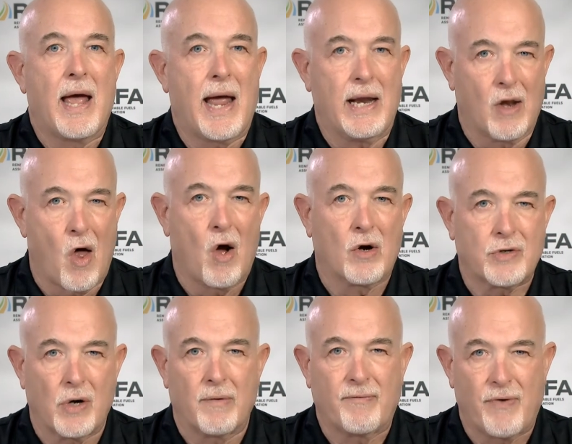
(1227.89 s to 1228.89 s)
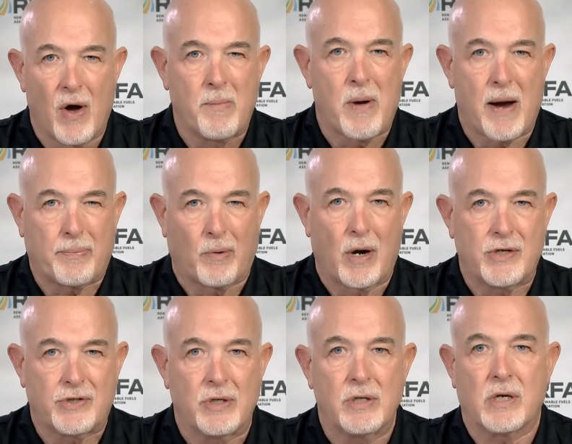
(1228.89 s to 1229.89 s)
A long-term foam
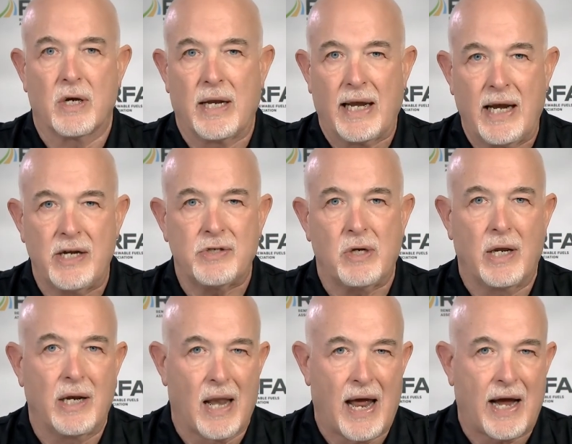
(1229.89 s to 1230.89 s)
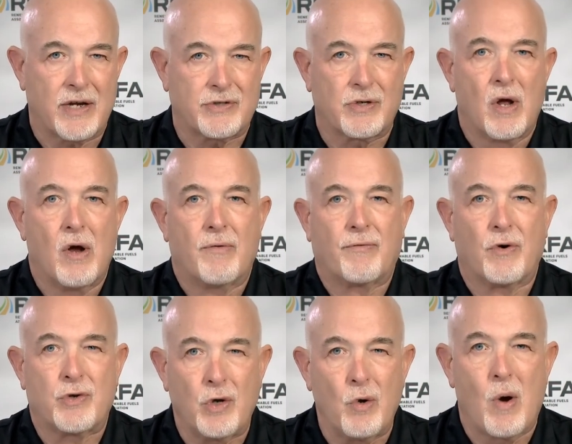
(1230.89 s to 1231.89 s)
operation could easily last
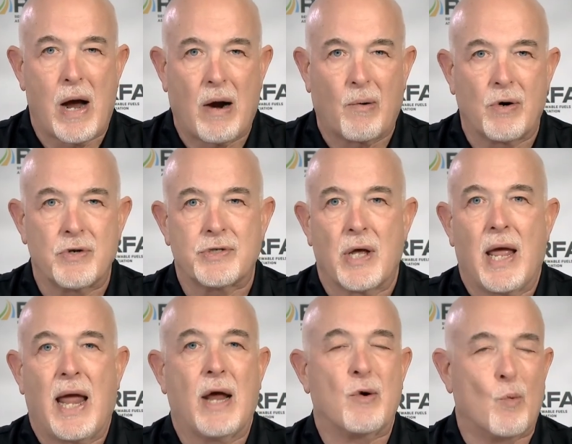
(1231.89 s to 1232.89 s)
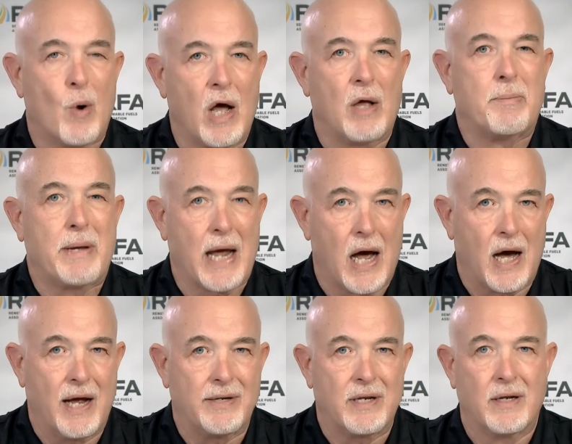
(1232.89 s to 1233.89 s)
for two hours and well
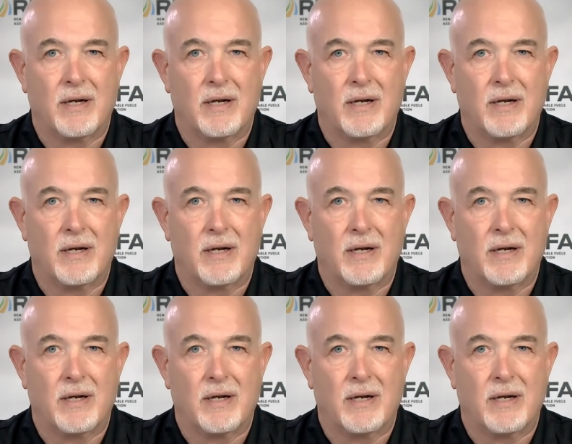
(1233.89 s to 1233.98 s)
beyond